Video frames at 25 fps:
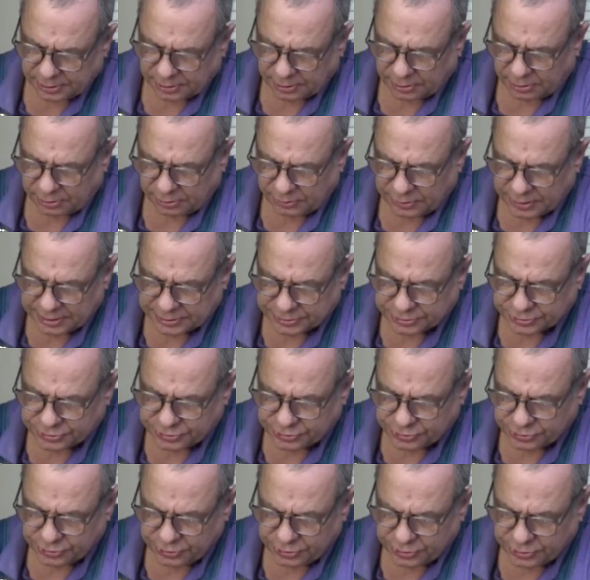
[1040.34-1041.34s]
All that
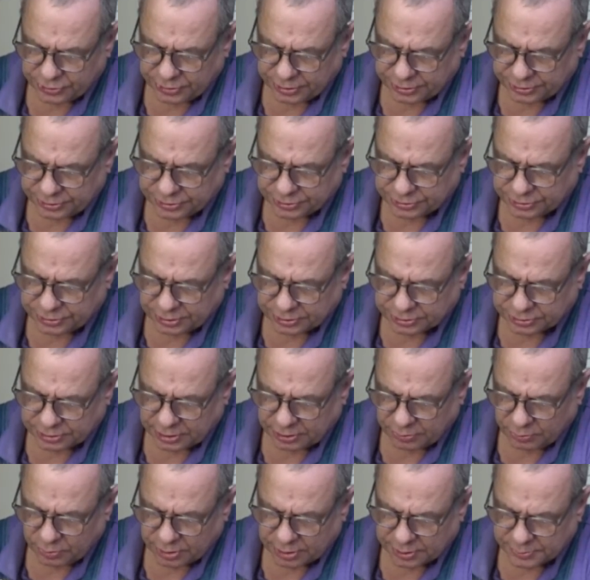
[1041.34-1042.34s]
sugar, it just does
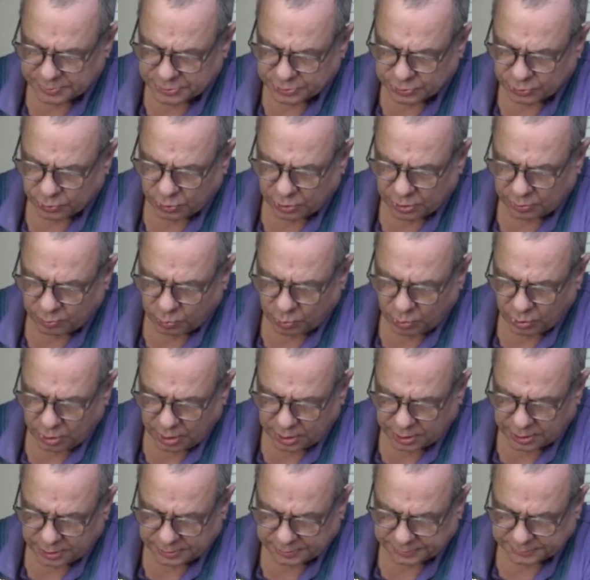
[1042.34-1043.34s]
not want to absorb
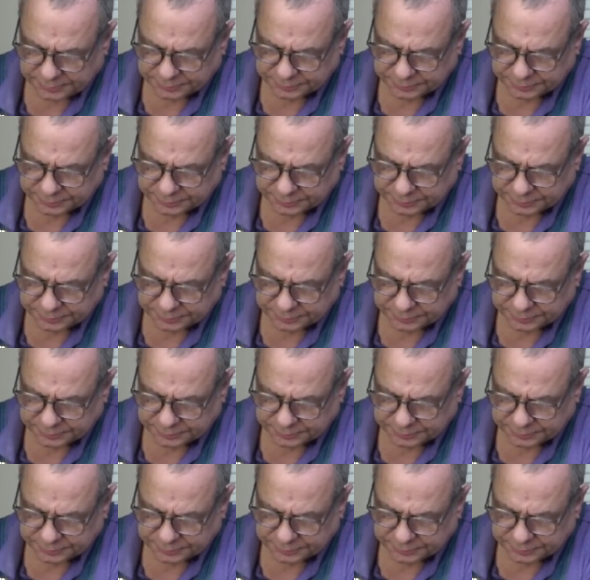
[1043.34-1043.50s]
water.